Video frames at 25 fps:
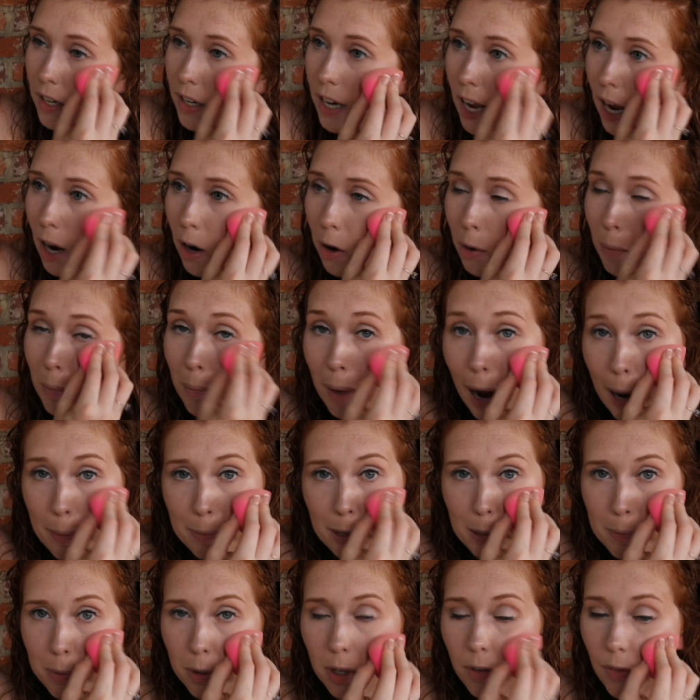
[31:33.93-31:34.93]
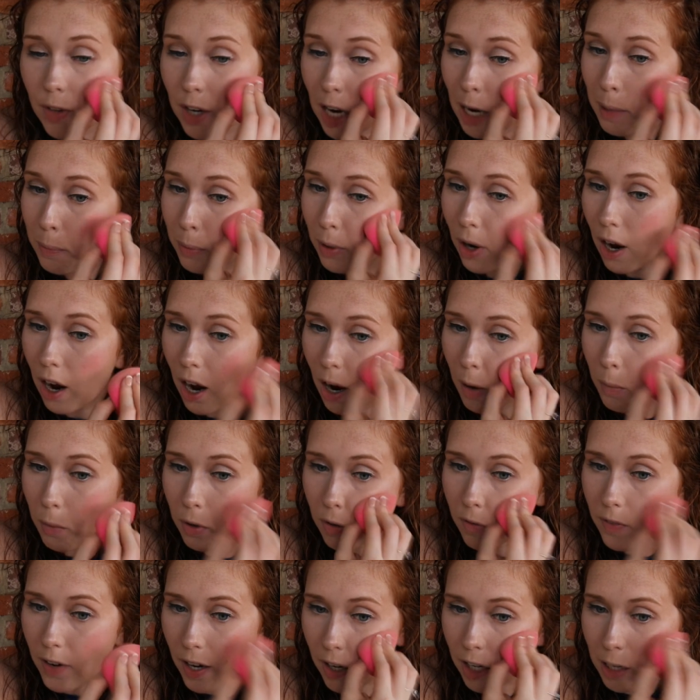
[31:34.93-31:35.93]
Now, my people that I brought
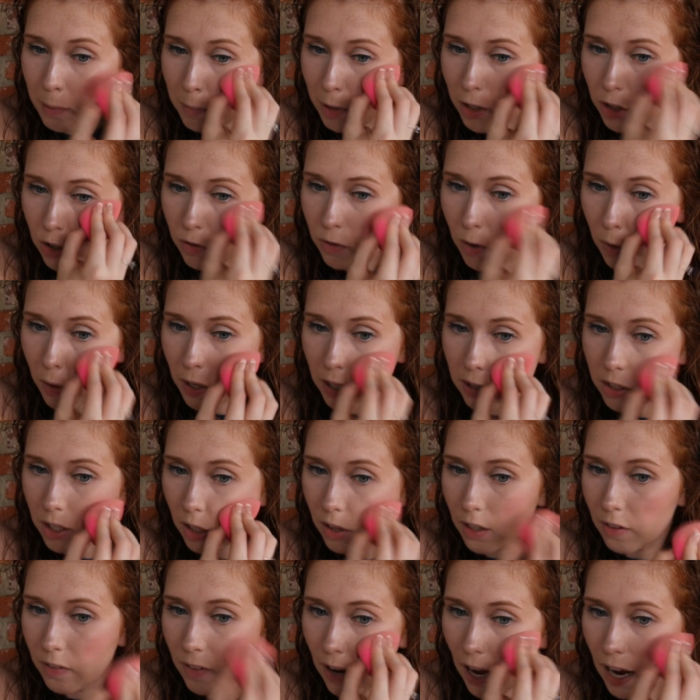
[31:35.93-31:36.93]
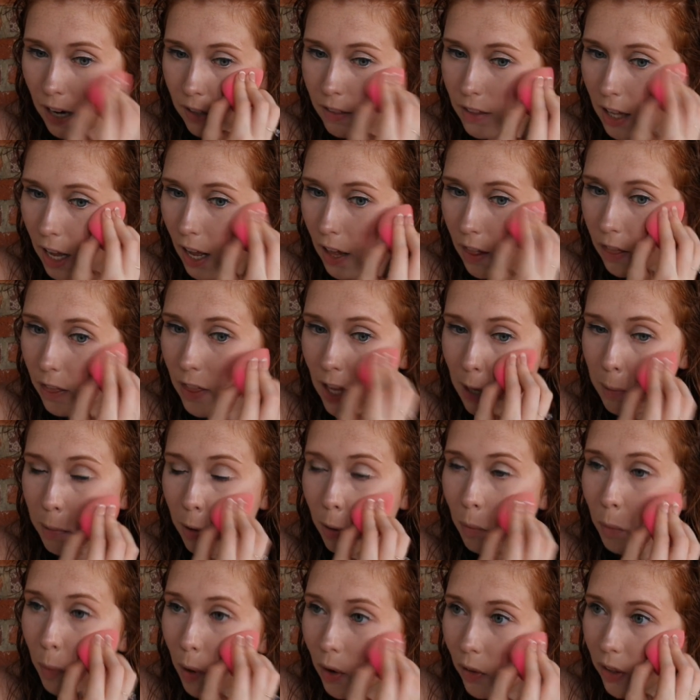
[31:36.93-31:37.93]
were very much focused on the fact that they
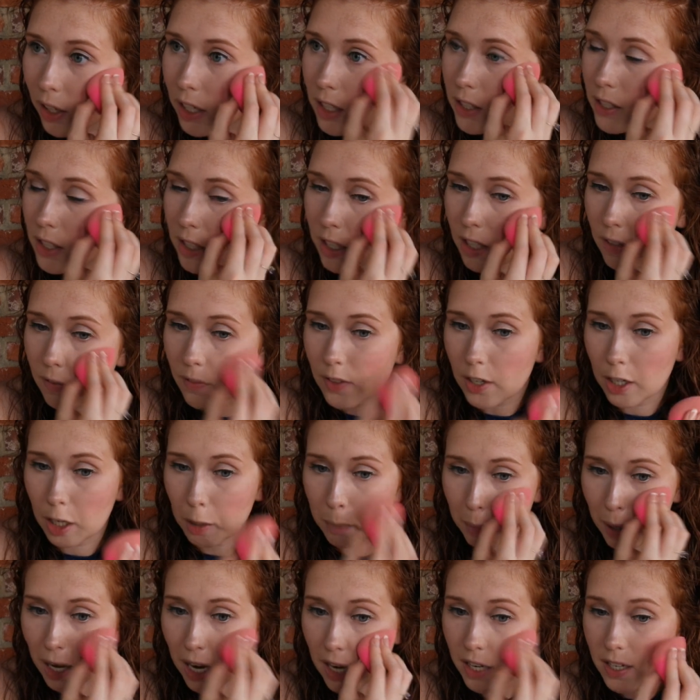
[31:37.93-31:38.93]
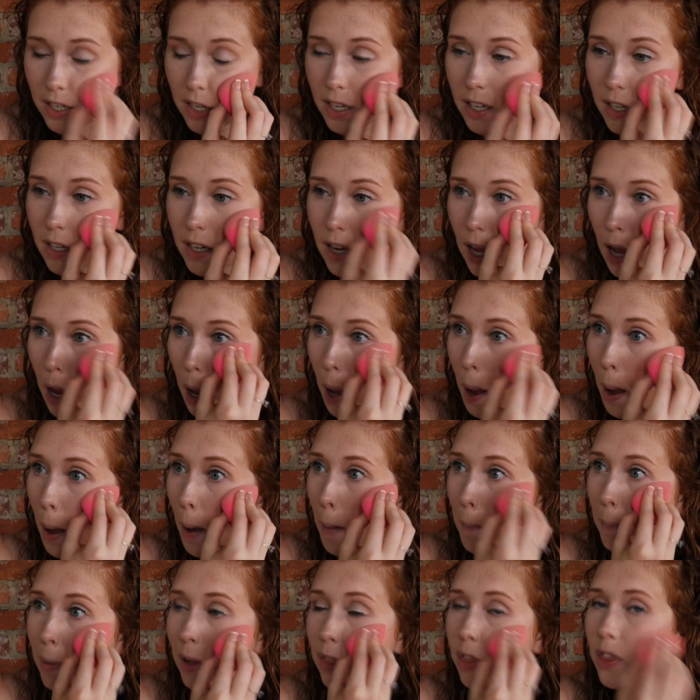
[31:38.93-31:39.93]
were willing to give their opinion,
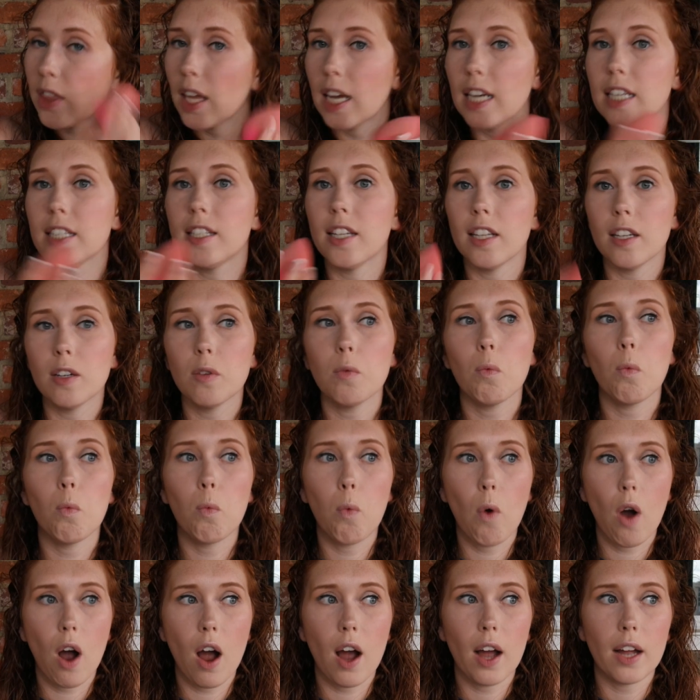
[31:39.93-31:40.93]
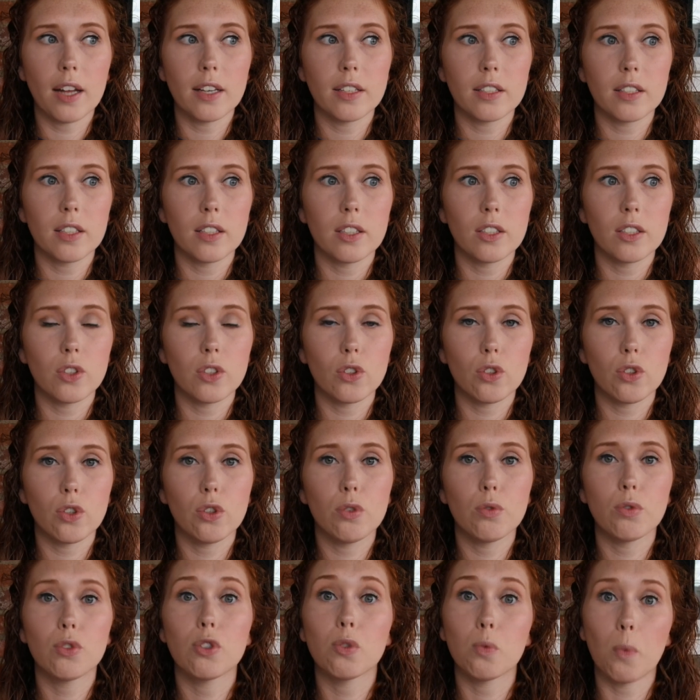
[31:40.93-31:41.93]
but they didn't want
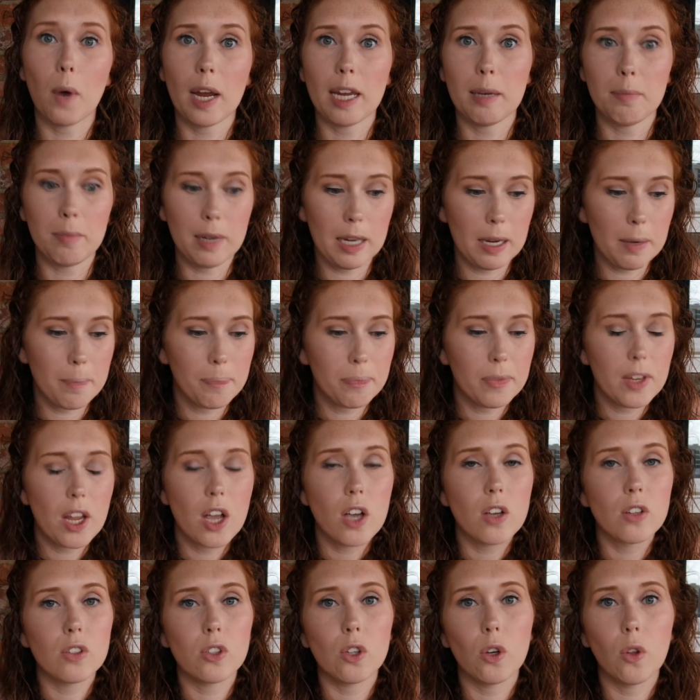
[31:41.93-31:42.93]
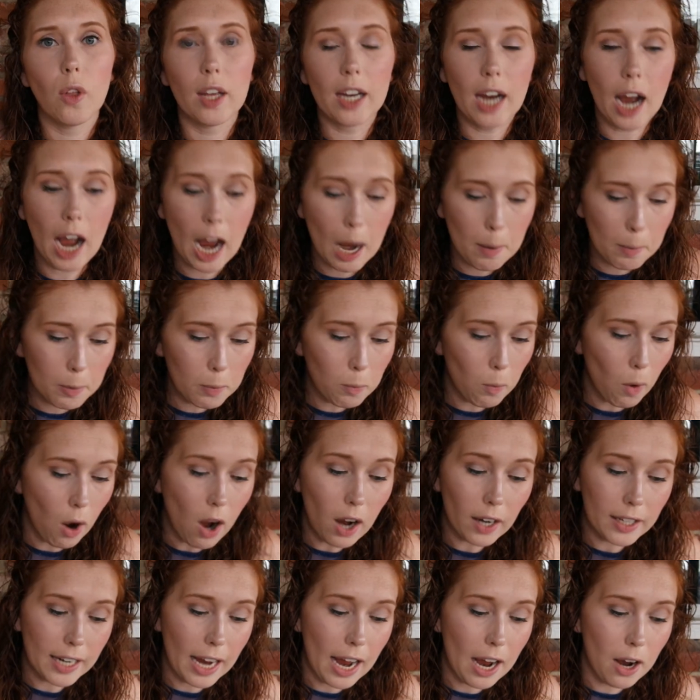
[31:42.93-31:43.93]
to sway me. So like I would
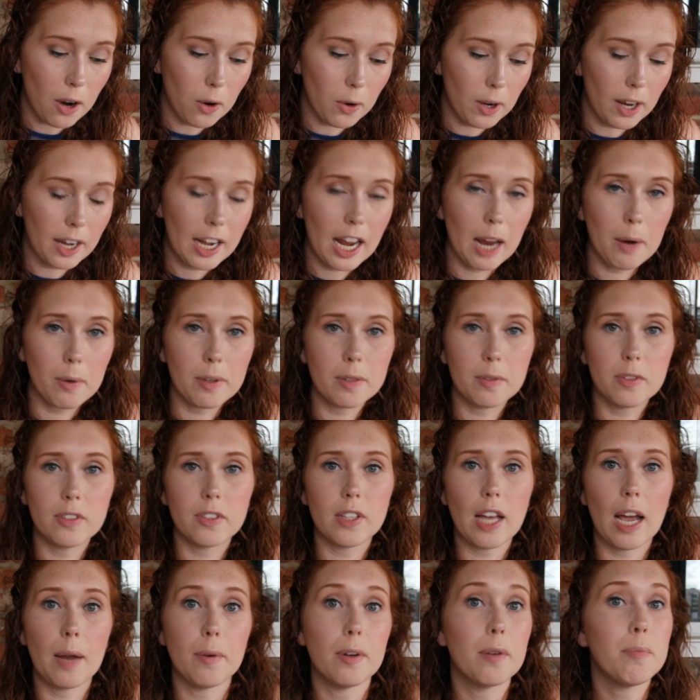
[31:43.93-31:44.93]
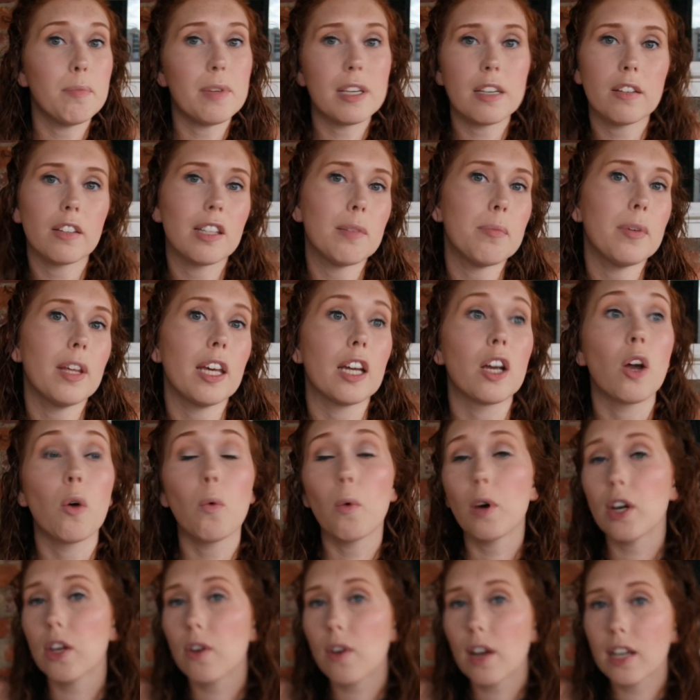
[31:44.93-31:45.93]
walk out and I would immediately be like,
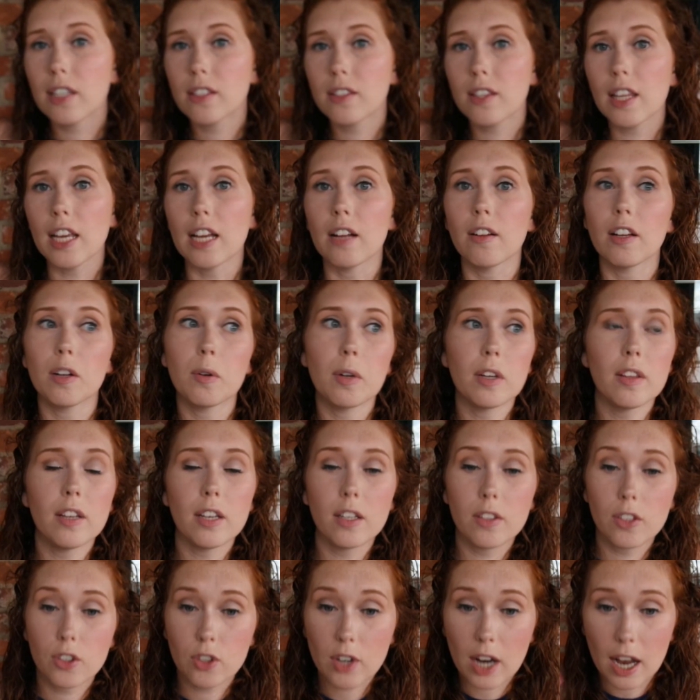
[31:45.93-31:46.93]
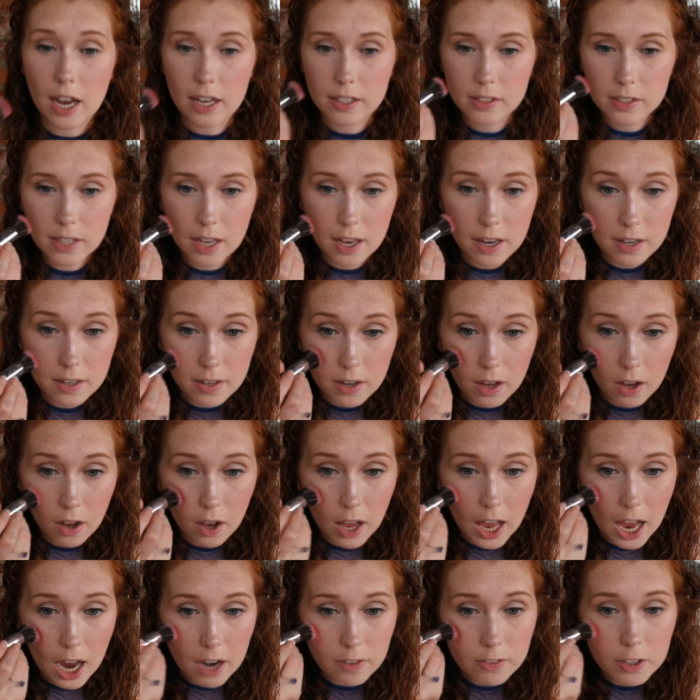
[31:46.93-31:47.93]
what do you guys think? Like, what do you think of the dress? And
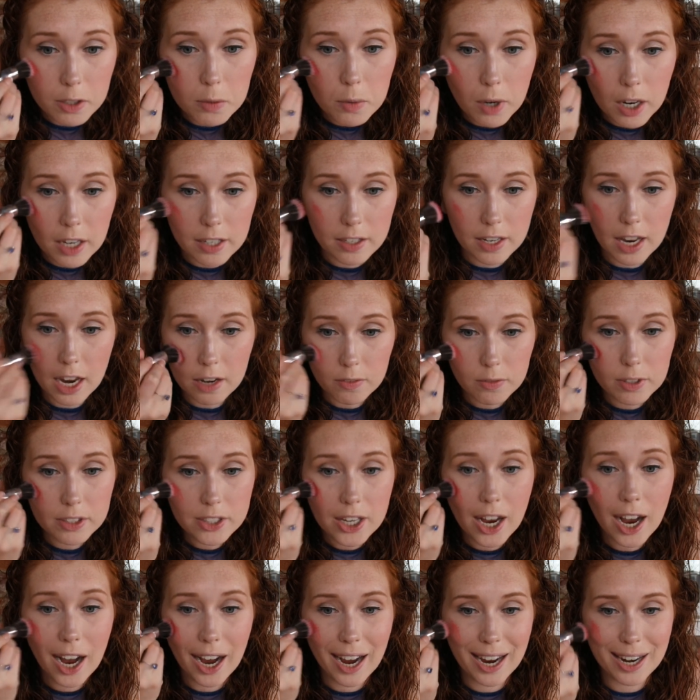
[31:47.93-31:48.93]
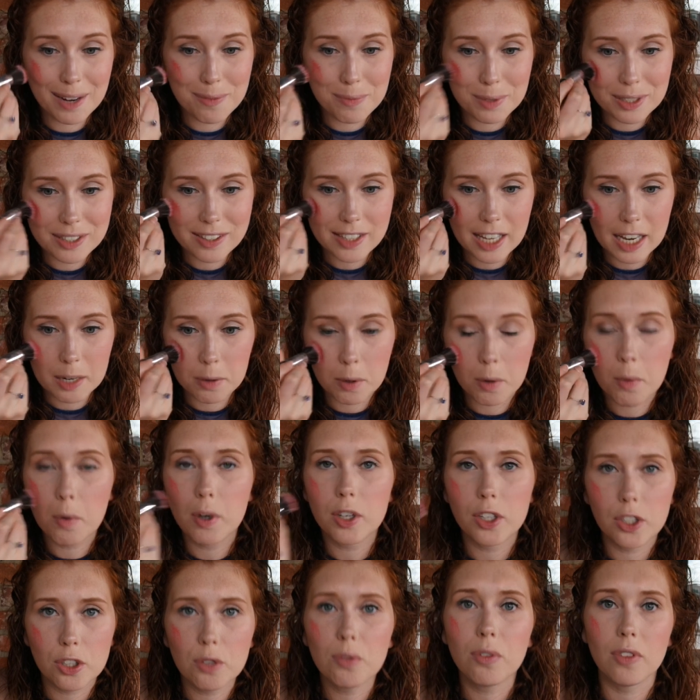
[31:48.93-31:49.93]
everyone, every time would say, well,
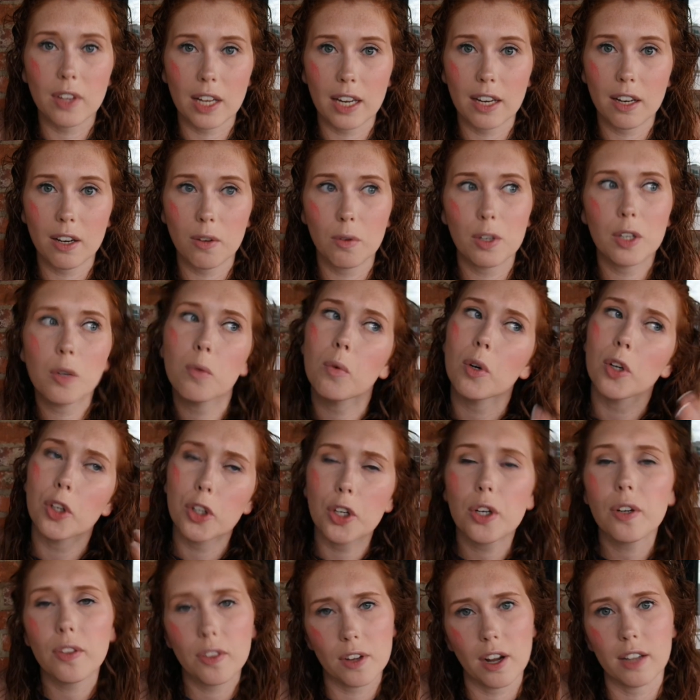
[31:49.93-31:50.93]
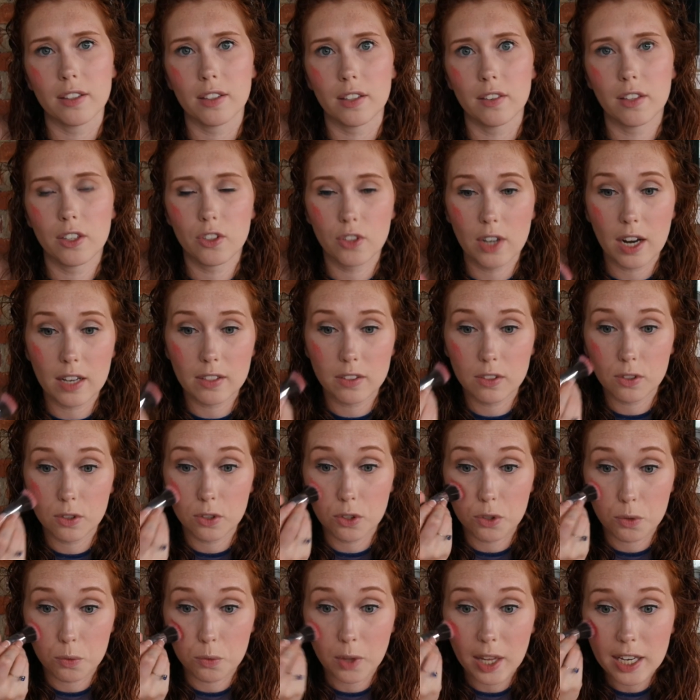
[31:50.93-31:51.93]
what do you think? Like, what are your thoughts on the dress? Do
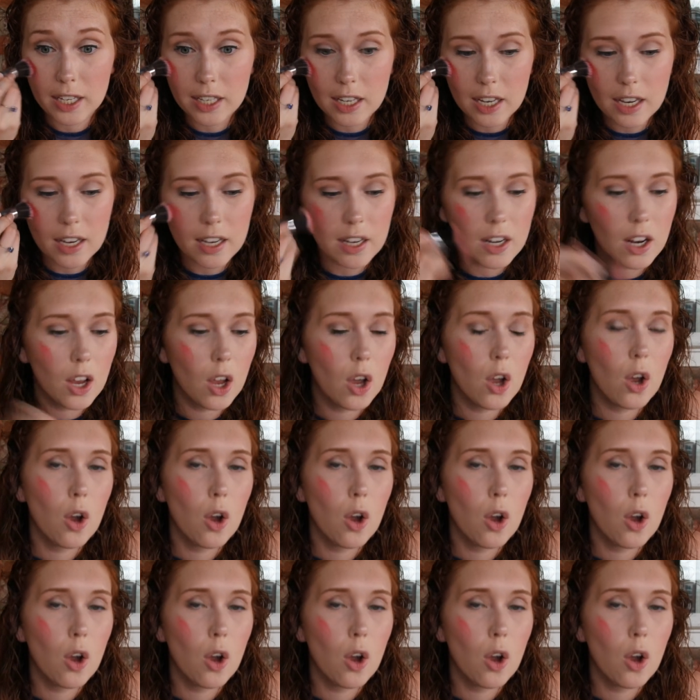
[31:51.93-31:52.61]
you like it?